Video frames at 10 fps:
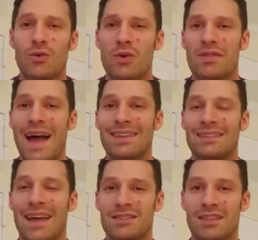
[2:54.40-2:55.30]
with that
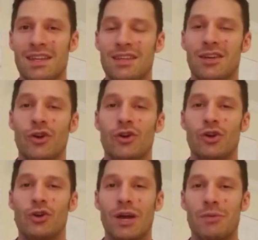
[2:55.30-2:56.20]
intensity,
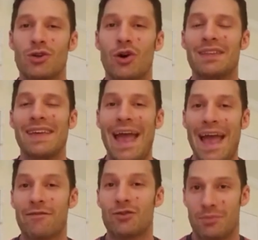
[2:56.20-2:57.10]
you create what's called the
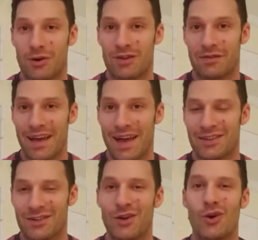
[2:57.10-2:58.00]
afterburn
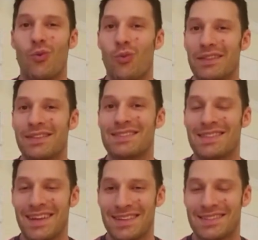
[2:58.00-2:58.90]
effect. What this
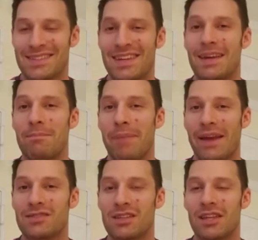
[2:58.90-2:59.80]
is,
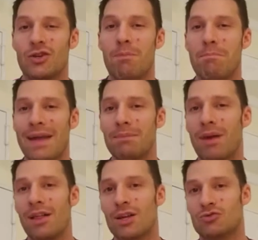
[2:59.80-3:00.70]
basically your
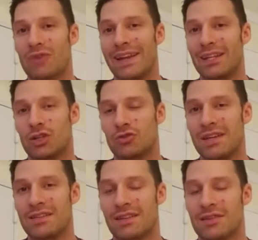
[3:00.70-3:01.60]
metabolic rate
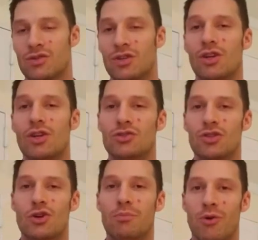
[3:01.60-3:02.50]
increases,
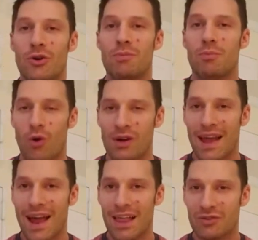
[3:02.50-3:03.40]
so you're burning more
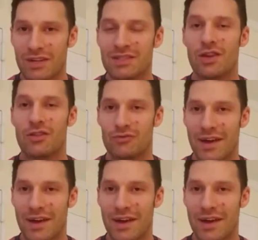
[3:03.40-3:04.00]
calories the